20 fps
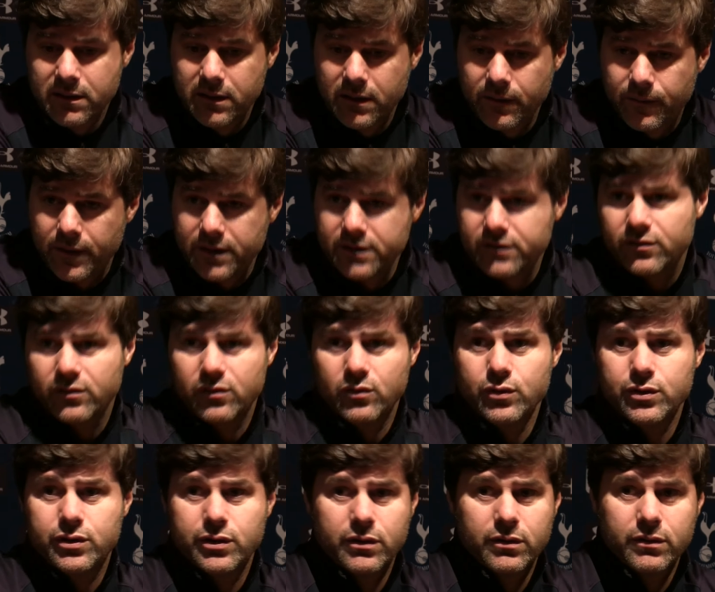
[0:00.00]
different
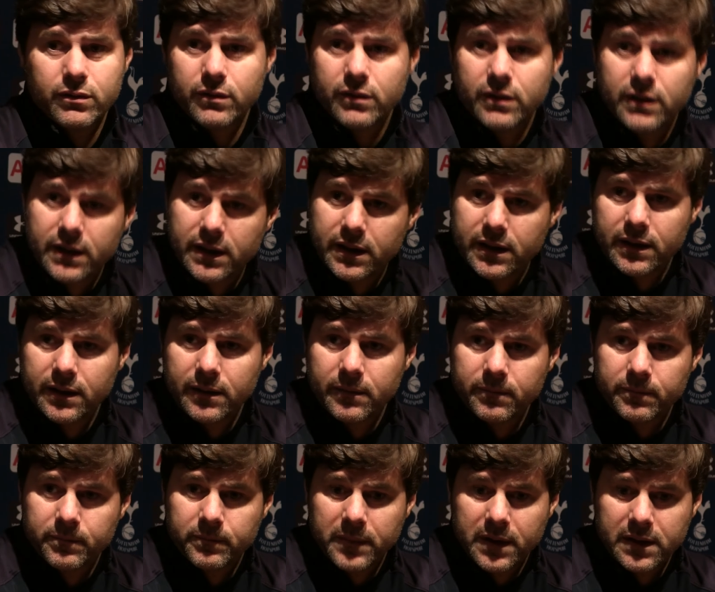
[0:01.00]
solution.
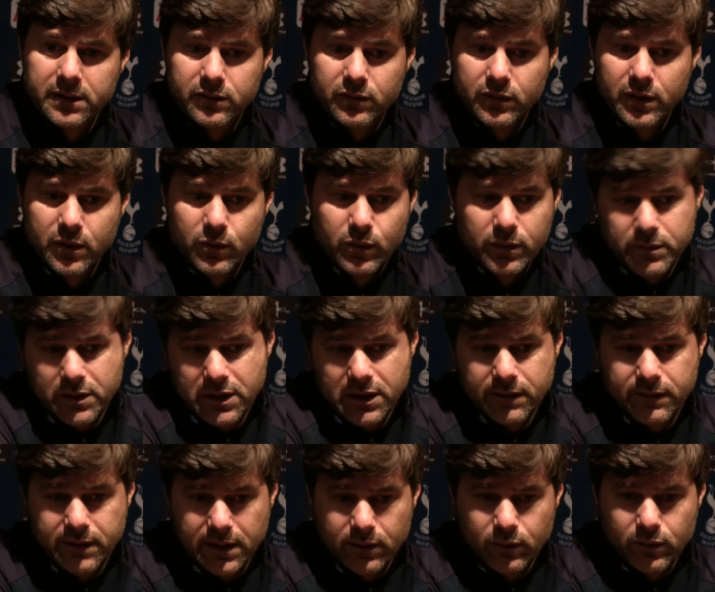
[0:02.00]
Um, and today we
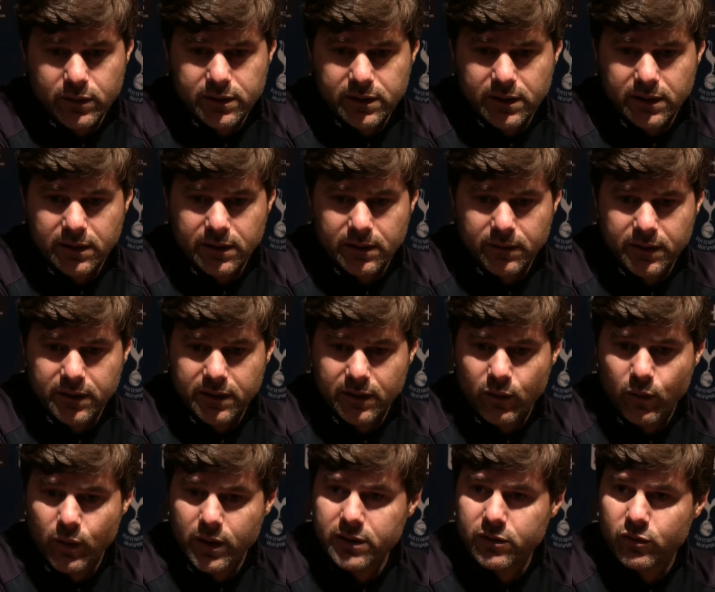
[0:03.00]
believe that was the, the,
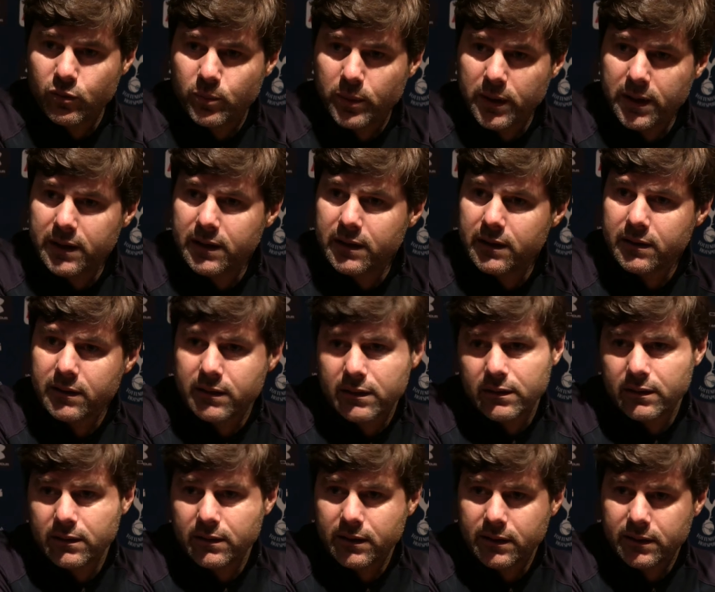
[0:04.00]
better way to play
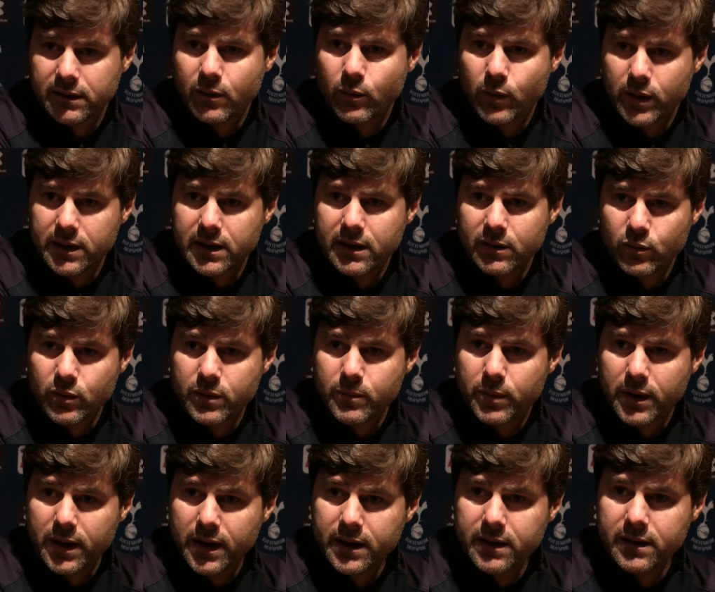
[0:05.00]
in the way that we
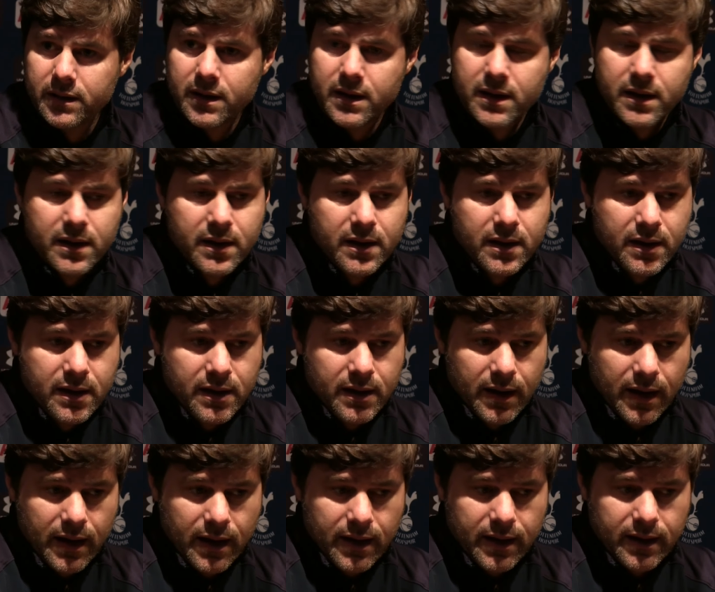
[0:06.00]
play.
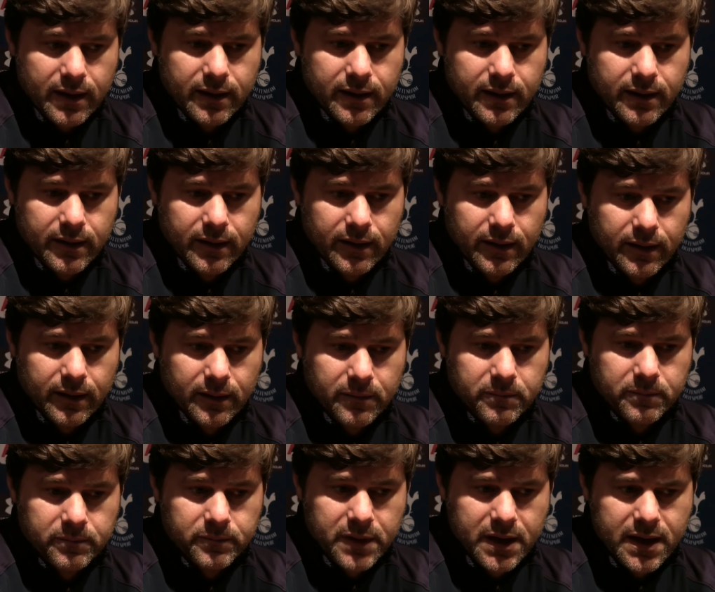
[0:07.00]
And
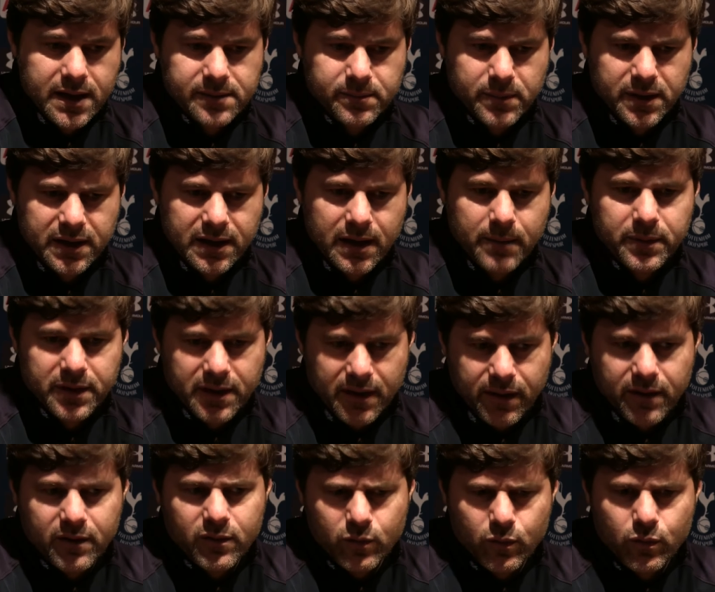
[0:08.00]
um, yes, very happy.
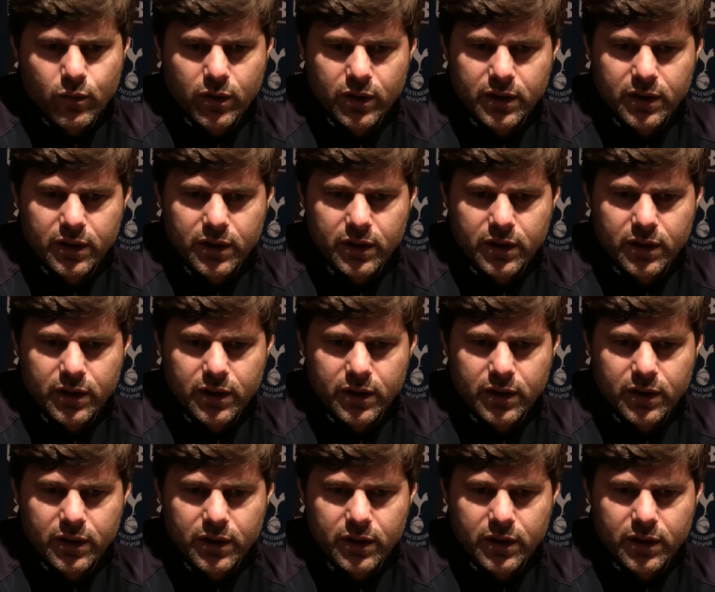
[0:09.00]
I think